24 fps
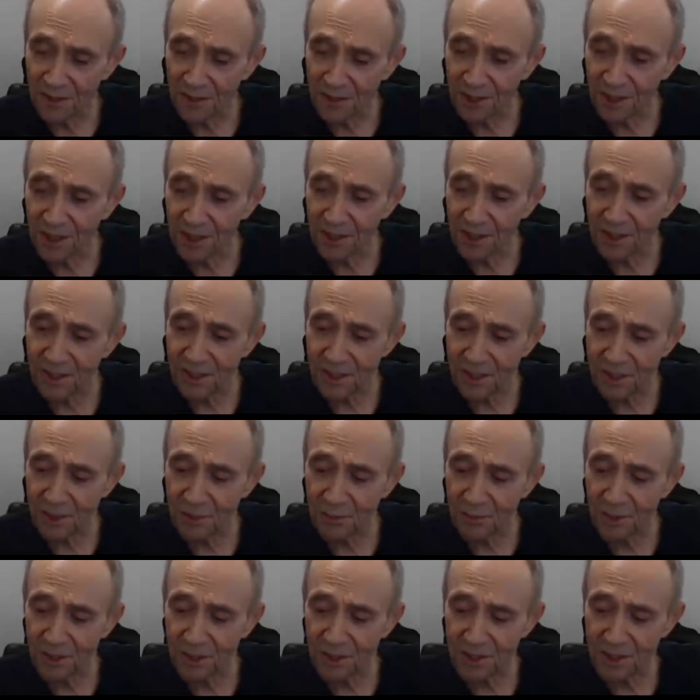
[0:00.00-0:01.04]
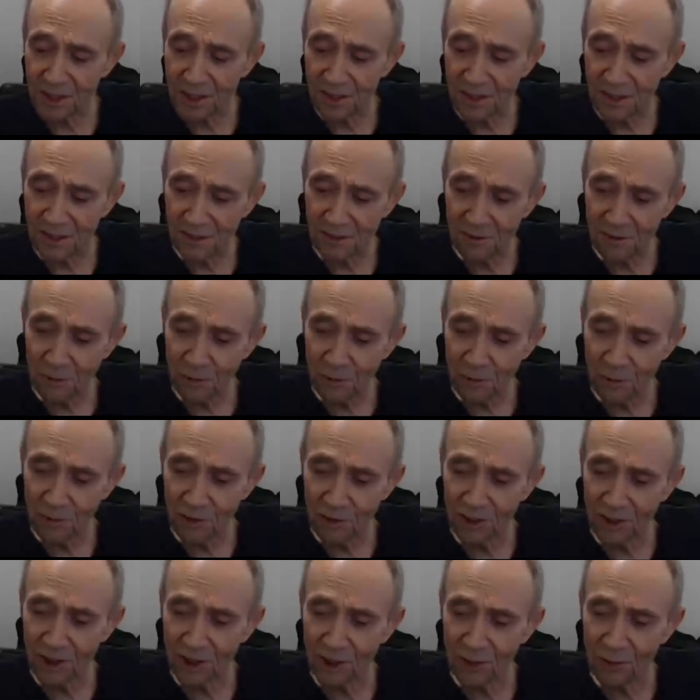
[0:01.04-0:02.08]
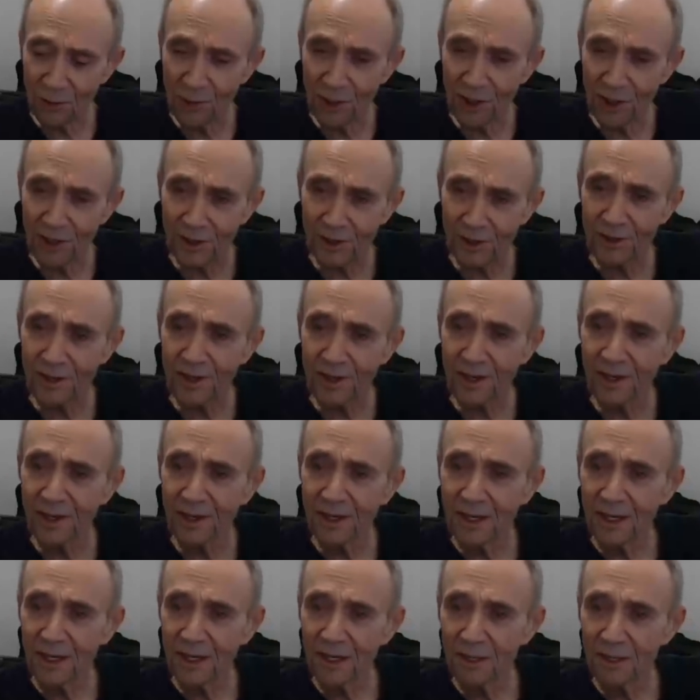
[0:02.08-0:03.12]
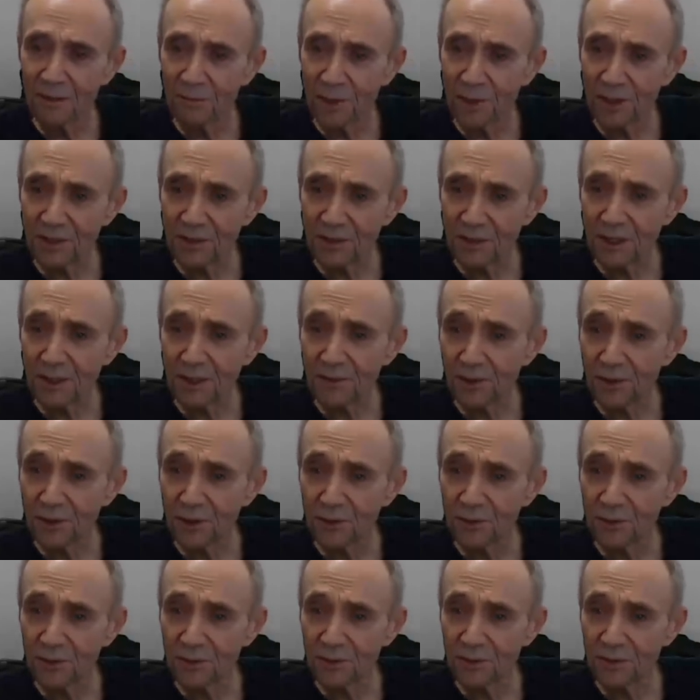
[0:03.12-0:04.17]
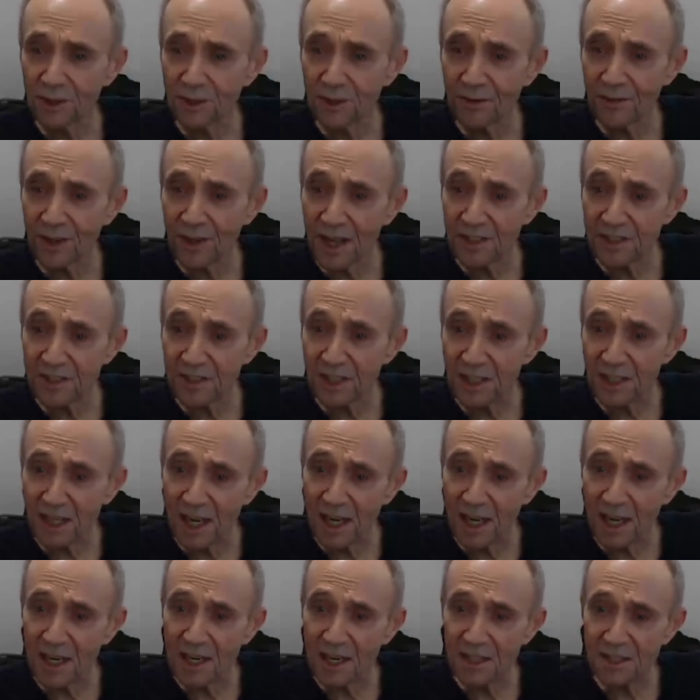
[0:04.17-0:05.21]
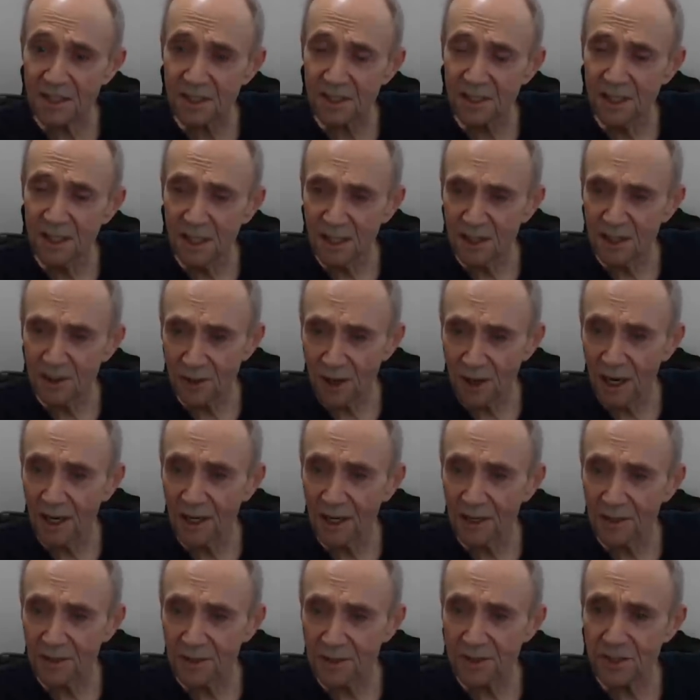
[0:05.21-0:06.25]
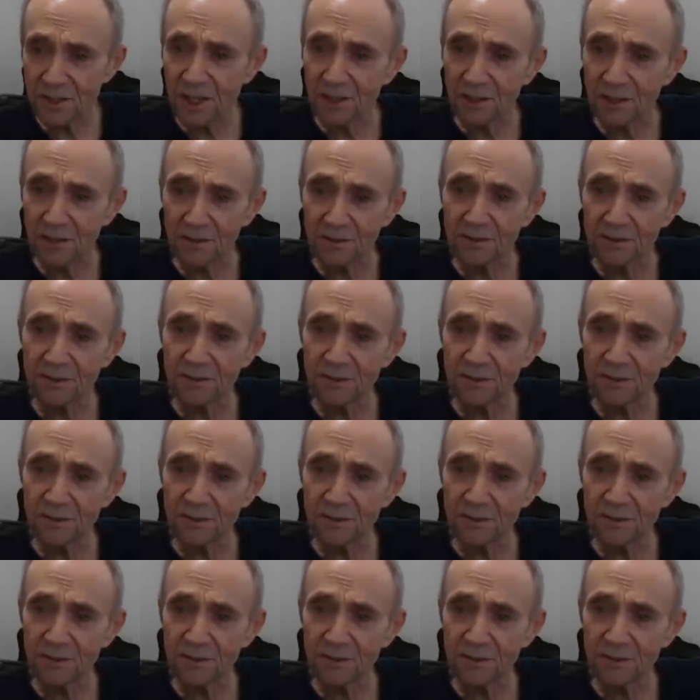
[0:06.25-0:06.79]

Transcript: think this to be really weird, but if that's the case, try it yourself.